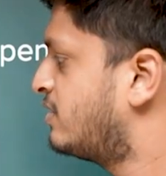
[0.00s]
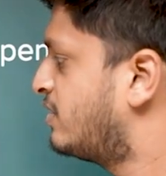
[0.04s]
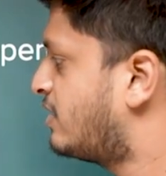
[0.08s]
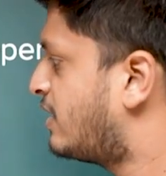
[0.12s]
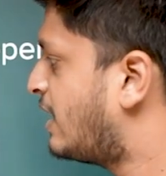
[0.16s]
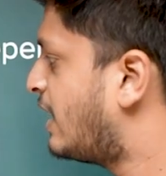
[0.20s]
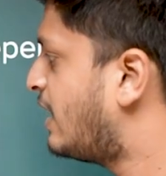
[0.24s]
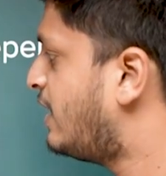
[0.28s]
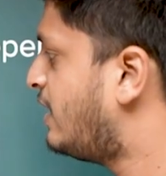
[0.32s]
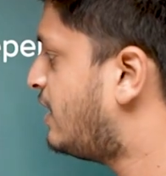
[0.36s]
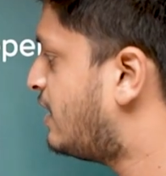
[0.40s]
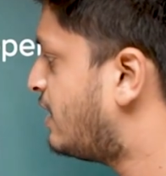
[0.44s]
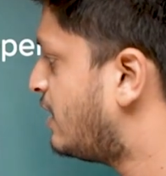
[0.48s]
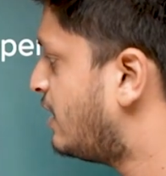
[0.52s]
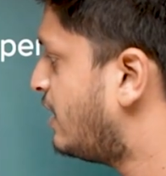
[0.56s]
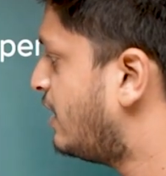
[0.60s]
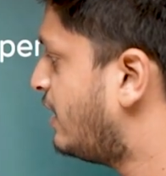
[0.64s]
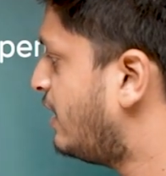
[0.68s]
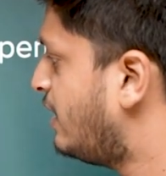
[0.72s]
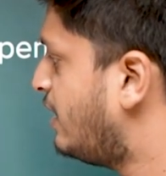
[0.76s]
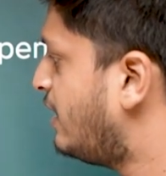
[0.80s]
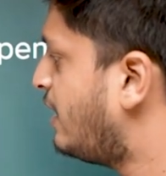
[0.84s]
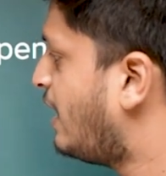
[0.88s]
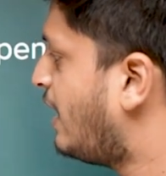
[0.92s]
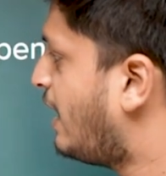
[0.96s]
Right?
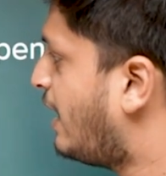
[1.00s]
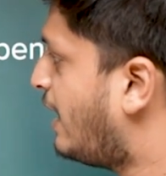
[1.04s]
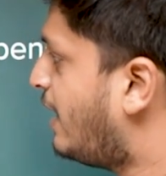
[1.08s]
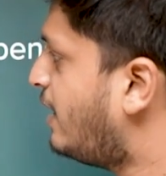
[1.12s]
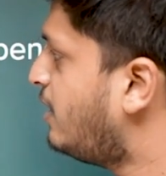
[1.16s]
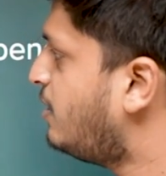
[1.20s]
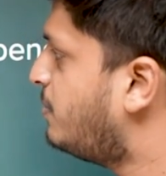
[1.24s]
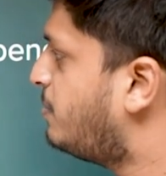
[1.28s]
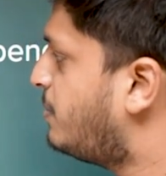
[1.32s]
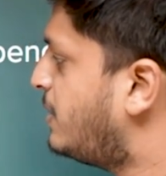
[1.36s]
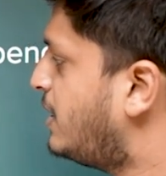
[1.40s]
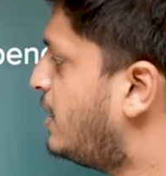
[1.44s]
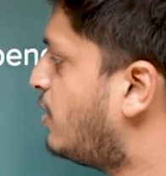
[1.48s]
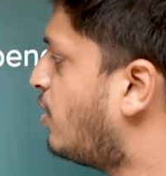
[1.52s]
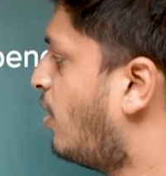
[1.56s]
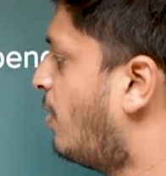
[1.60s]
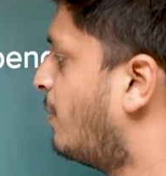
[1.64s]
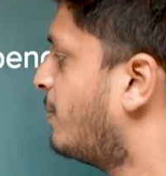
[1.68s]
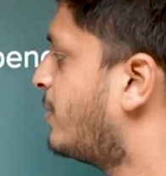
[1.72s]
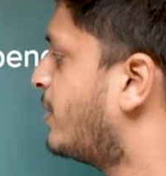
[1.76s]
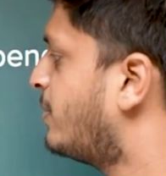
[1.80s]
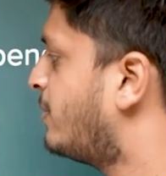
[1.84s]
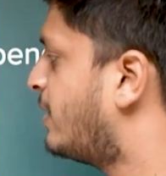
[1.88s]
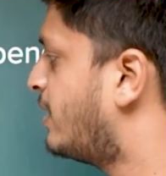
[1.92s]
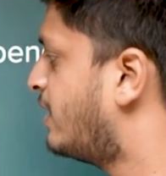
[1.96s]
A and B
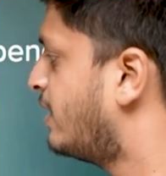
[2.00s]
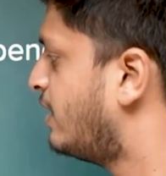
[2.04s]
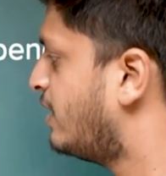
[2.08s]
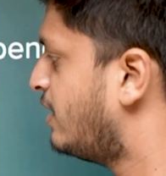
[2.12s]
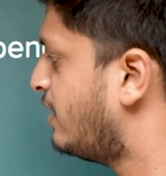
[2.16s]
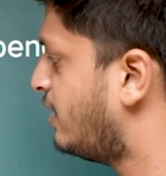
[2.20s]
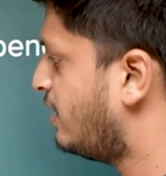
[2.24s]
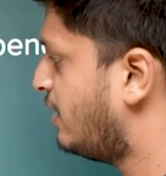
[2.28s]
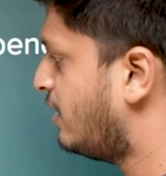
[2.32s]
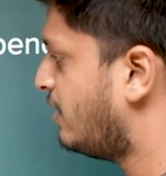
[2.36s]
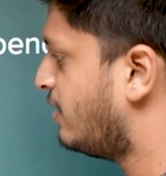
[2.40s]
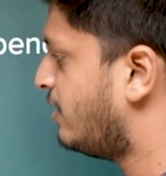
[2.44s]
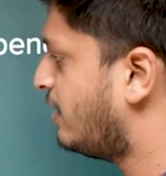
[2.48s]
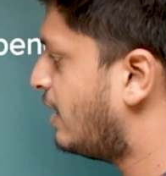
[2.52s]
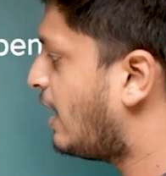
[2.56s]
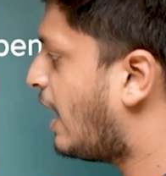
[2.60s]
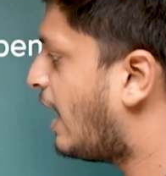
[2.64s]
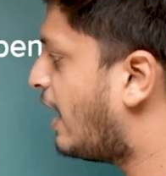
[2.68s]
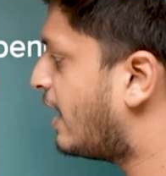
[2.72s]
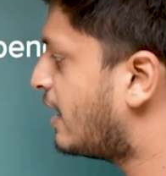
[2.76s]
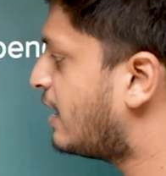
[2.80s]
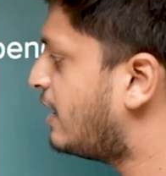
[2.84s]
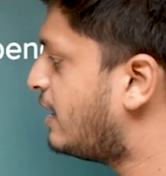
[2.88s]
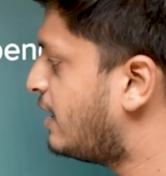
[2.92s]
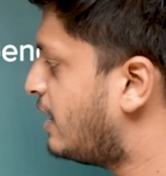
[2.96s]
complement
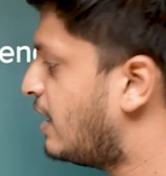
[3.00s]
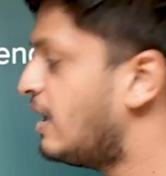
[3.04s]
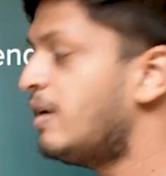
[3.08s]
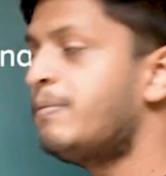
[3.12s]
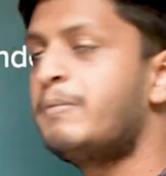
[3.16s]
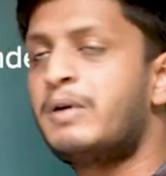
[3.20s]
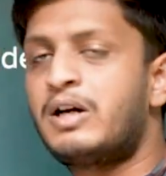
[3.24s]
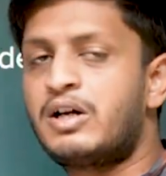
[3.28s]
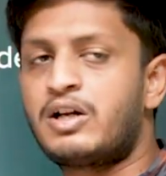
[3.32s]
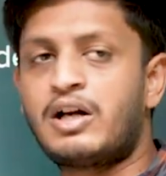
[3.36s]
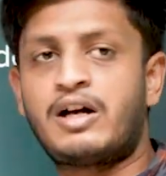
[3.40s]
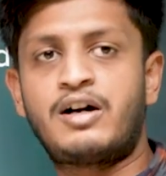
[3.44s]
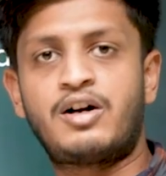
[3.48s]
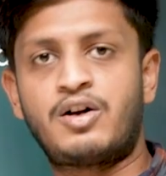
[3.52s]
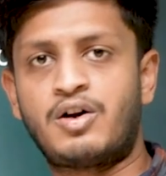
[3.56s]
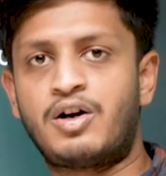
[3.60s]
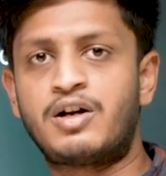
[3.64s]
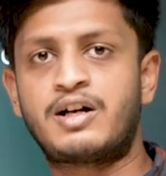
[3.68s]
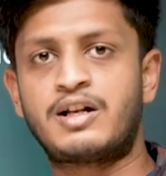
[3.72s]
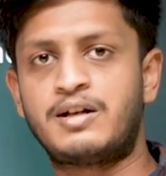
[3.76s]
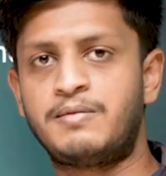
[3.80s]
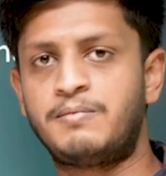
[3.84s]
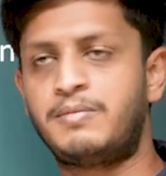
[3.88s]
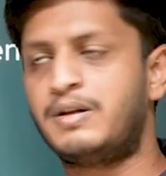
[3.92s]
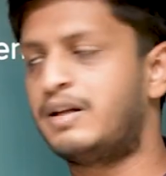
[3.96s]
are in A but are
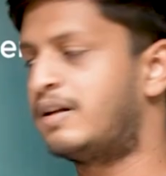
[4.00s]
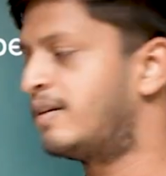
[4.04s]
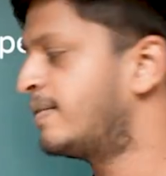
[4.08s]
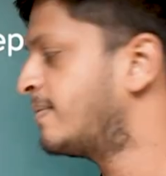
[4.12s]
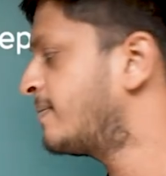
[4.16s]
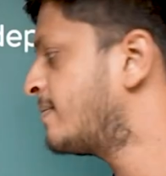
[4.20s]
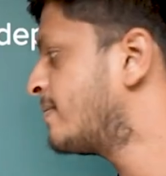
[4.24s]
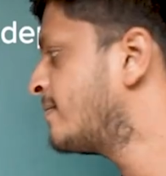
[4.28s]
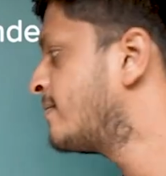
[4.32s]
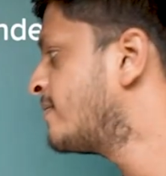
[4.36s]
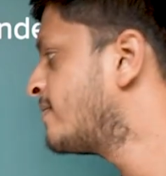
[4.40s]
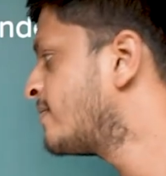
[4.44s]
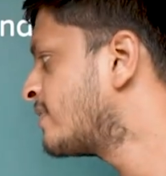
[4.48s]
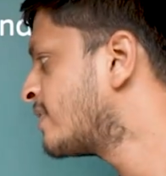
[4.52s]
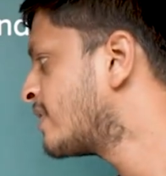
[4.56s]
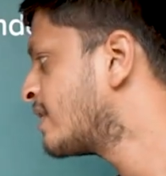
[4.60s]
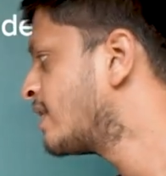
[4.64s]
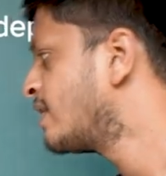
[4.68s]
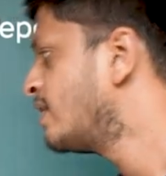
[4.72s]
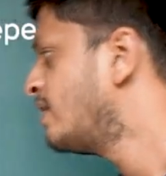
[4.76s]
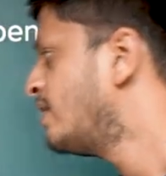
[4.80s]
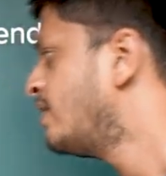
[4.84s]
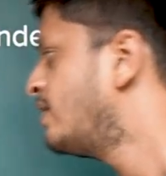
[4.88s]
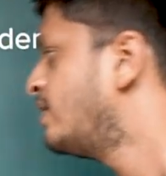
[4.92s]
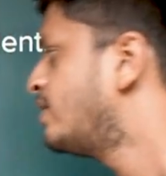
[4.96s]
not in B.
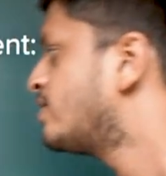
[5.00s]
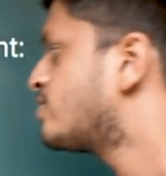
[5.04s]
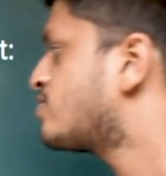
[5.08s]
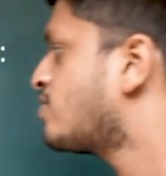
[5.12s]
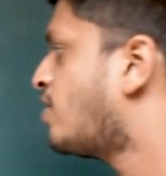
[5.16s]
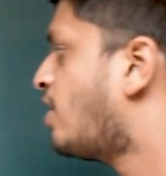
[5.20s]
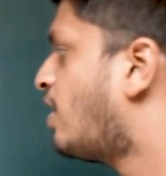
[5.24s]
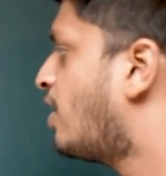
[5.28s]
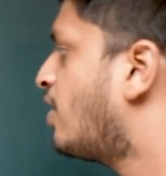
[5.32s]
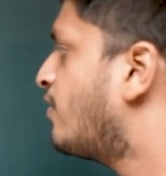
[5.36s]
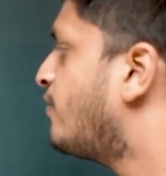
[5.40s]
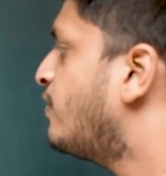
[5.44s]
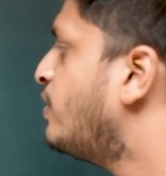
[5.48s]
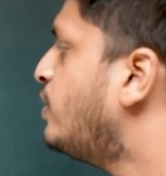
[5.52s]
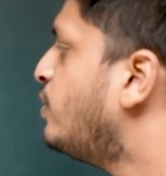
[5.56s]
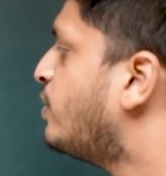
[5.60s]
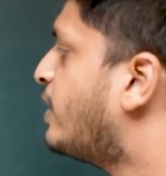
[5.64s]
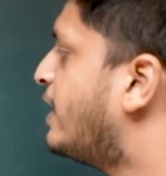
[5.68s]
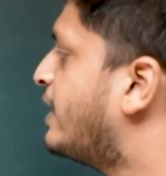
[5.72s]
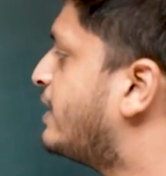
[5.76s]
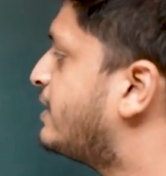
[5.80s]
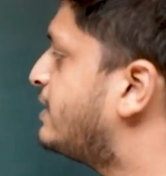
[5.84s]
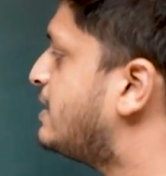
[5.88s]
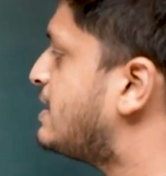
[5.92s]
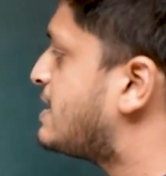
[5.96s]
So how will you
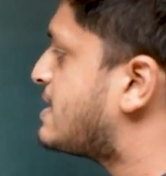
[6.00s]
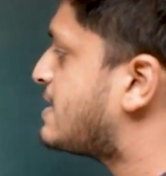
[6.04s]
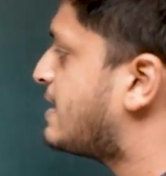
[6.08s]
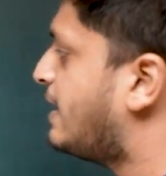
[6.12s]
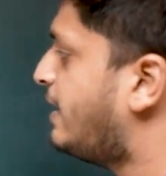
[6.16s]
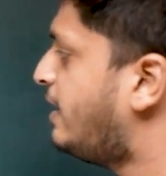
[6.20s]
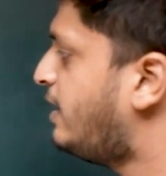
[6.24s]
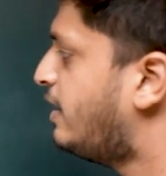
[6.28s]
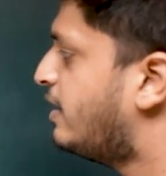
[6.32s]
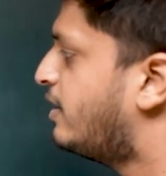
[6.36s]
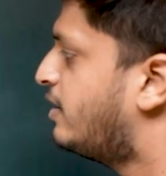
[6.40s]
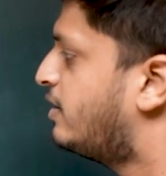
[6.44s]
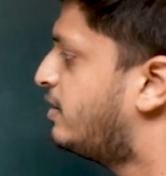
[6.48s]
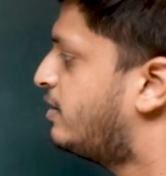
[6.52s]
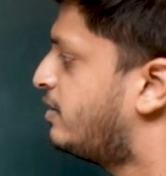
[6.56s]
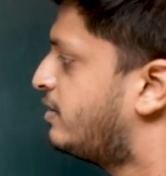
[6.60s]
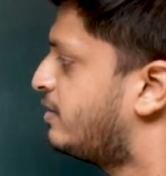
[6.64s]
get this set?